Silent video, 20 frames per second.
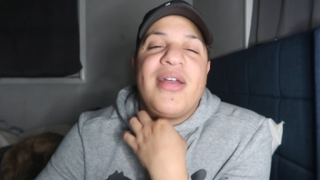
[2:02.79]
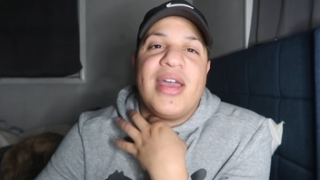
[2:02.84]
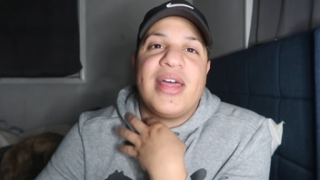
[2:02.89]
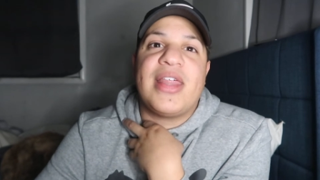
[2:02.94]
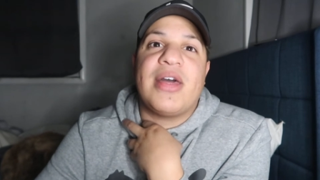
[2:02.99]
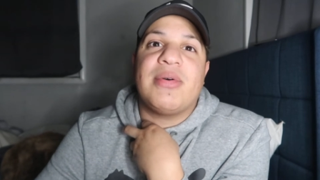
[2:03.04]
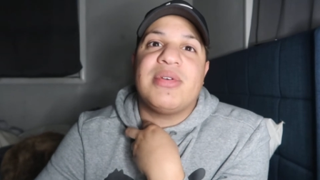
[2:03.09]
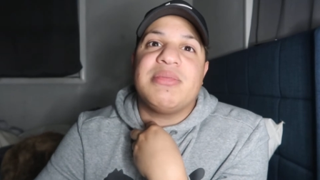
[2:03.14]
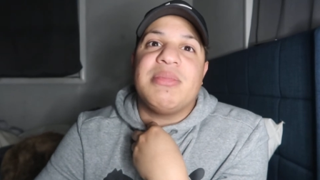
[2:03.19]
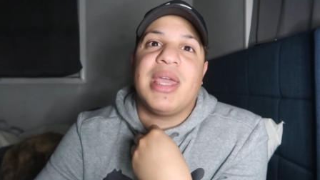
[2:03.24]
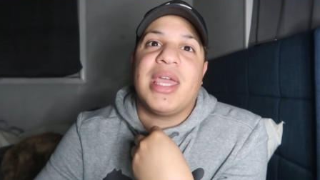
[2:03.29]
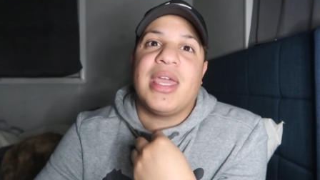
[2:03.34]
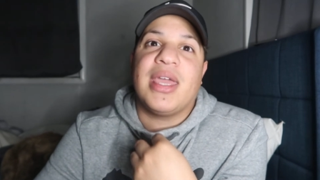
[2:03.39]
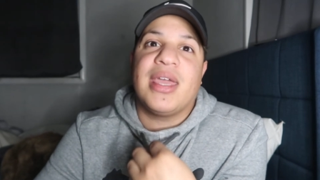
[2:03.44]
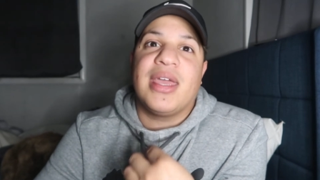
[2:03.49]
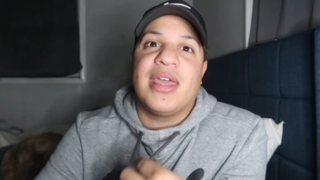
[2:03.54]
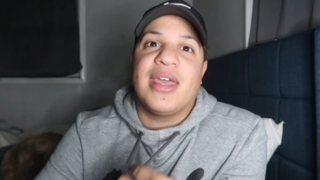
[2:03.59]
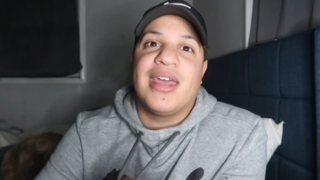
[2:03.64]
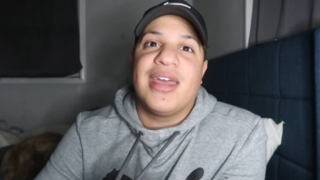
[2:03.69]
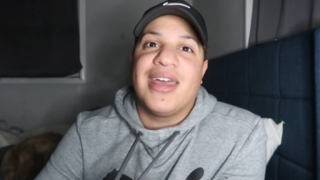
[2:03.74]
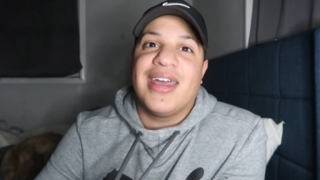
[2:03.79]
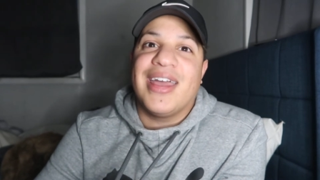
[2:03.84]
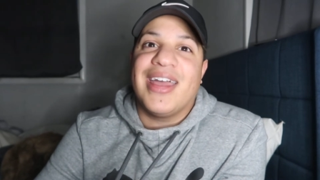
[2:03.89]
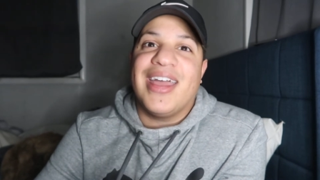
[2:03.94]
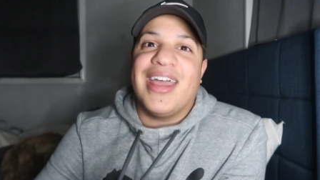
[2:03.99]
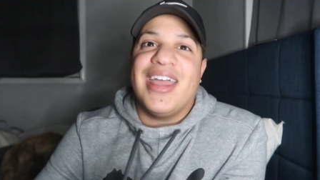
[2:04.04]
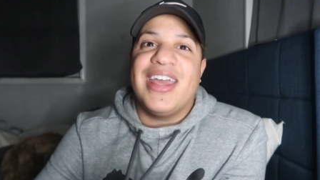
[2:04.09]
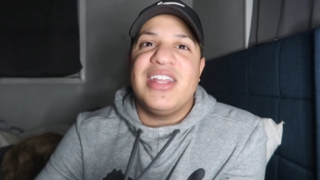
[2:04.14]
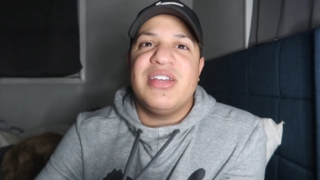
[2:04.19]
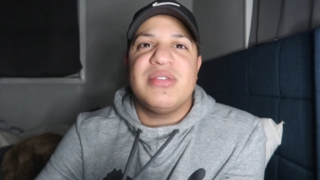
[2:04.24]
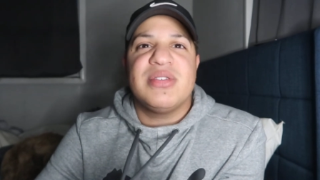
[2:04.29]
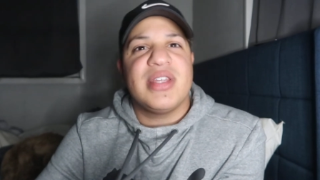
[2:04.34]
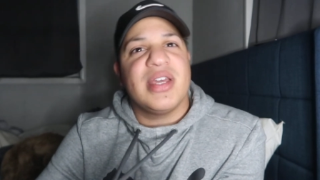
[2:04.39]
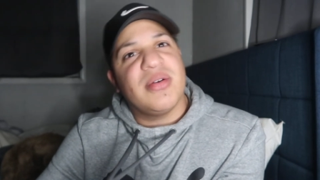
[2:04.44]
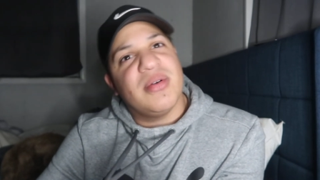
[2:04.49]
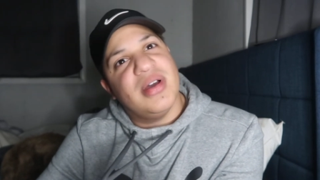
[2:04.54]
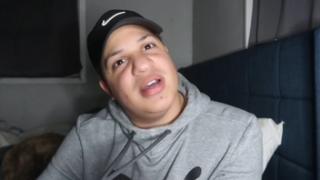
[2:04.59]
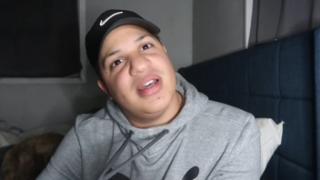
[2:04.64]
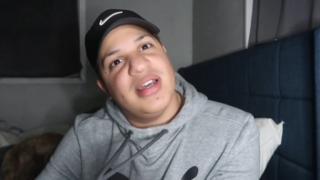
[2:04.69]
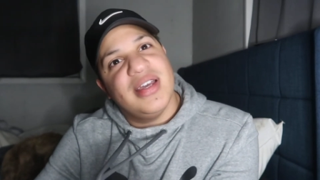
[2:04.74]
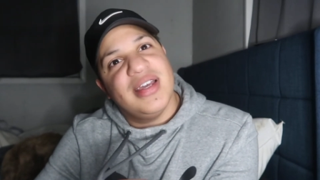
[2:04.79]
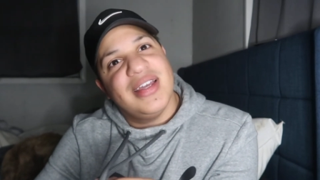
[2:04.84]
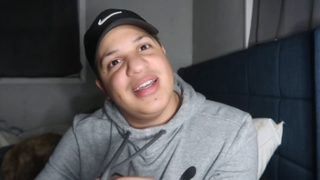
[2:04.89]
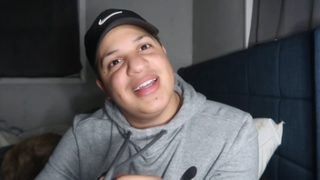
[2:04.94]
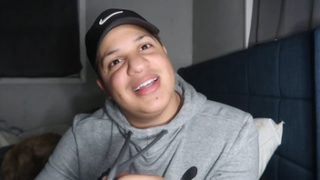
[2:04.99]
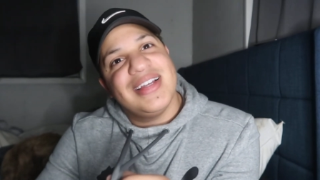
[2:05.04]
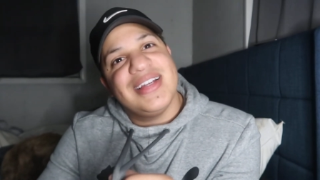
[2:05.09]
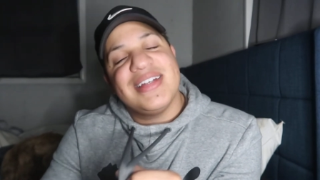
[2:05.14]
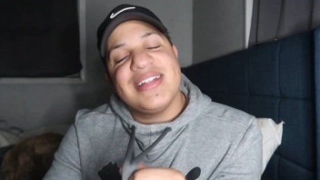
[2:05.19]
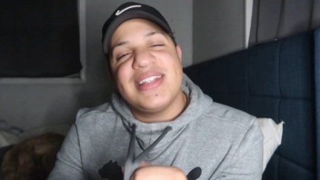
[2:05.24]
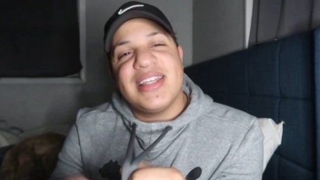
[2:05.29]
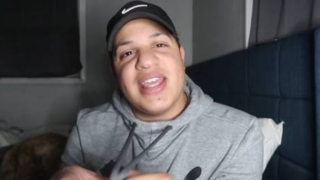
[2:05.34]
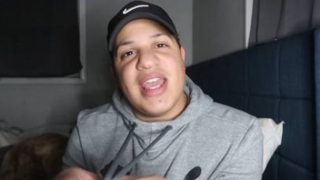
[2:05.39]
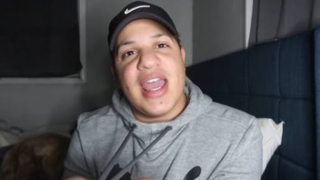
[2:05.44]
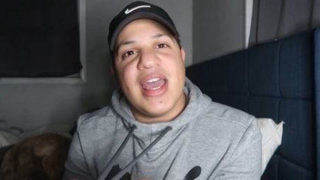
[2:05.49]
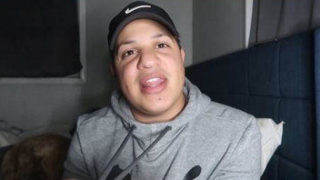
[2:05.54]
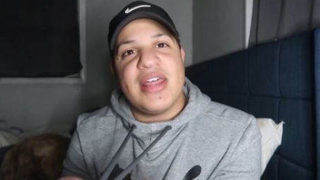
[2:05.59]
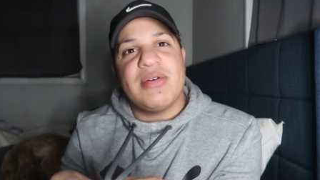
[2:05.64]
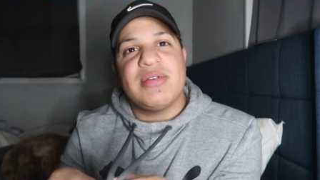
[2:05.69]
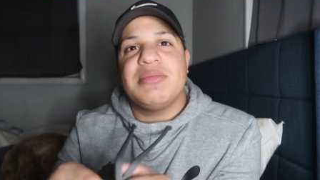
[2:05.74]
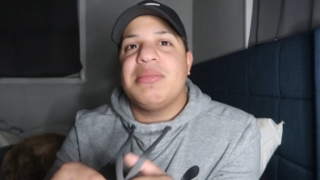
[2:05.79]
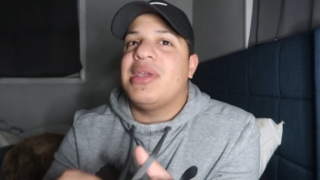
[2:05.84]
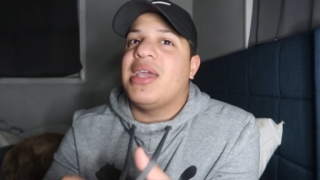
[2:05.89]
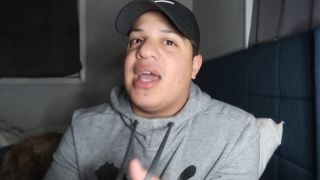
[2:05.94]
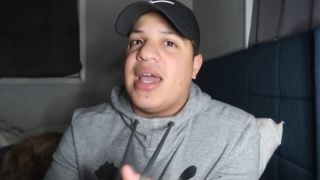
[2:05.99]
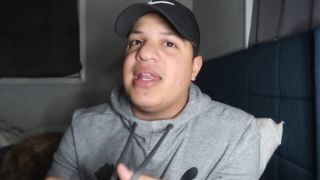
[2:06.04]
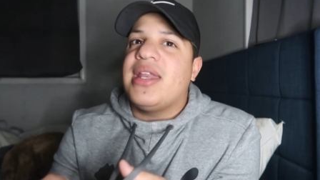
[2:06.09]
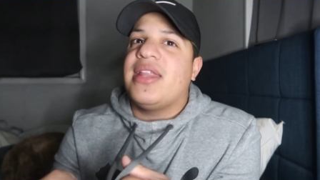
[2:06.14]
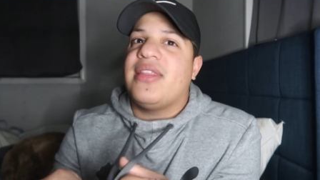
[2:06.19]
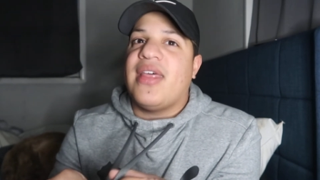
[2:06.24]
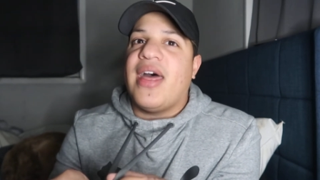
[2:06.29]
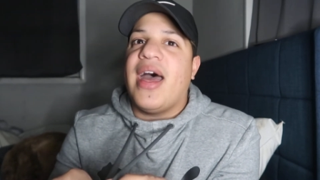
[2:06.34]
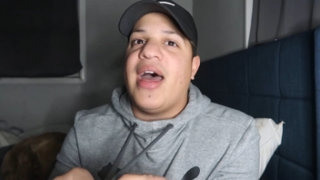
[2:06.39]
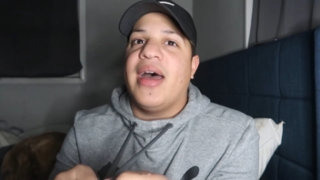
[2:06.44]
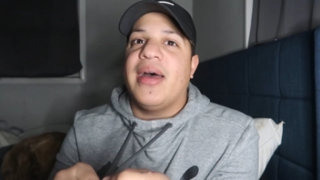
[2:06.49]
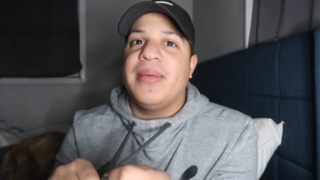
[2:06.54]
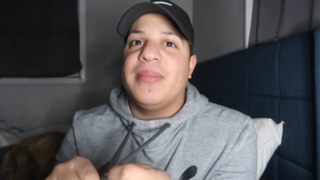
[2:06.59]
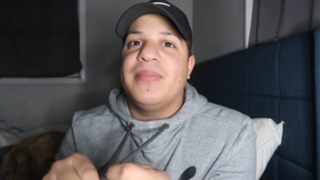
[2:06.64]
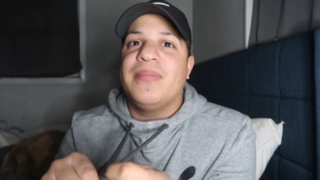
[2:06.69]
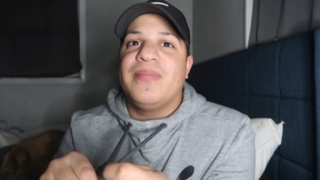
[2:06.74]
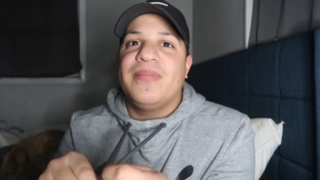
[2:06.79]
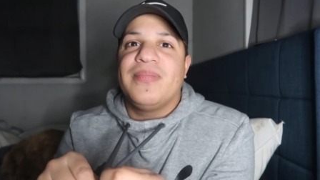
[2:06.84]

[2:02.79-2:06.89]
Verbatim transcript: oh yeah, that was me. And he was like, what? I was like, yeah, that was me, I did that.